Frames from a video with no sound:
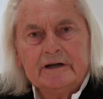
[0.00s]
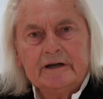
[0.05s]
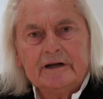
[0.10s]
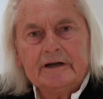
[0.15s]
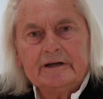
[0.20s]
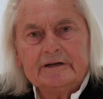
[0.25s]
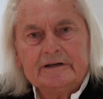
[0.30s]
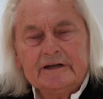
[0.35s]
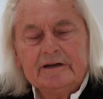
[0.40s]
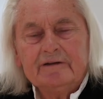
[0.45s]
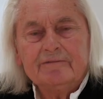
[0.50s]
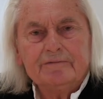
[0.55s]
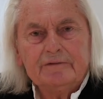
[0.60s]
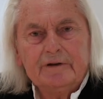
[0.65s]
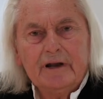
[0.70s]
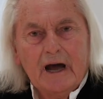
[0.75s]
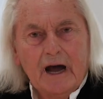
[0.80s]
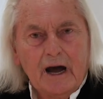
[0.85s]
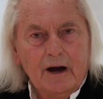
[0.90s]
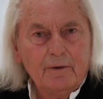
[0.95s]
And
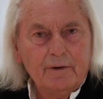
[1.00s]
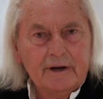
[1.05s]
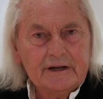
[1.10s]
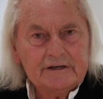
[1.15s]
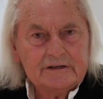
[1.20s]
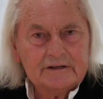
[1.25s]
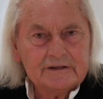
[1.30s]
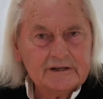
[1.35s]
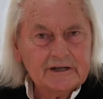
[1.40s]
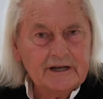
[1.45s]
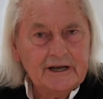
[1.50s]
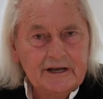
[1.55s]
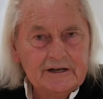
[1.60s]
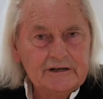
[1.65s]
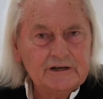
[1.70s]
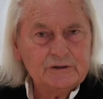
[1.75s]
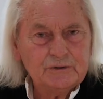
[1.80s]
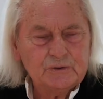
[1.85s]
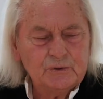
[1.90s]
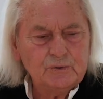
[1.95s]
even now at
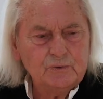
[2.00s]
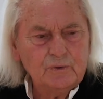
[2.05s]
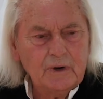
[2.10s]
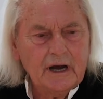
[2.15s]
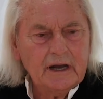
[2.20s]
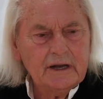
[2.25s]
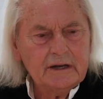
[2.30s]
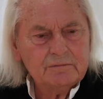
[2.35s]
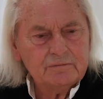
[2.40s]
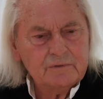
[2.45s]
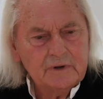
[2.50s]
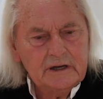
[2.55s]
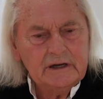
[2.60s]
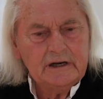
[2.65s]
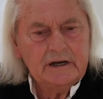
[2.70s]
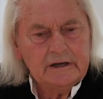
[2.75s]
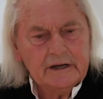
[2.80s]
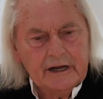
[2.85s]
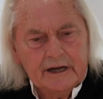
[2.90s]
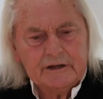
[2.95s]
82, I
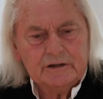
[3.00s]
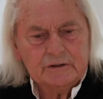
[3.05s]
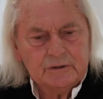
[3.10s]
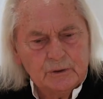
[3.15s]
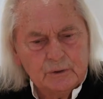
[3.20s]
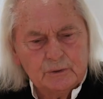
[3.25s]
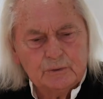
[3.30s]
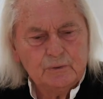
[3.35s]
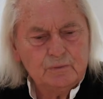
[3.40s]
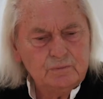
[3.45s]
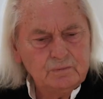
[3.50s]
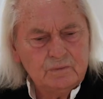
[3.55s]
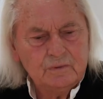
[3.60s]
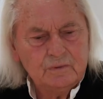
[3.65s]
really like to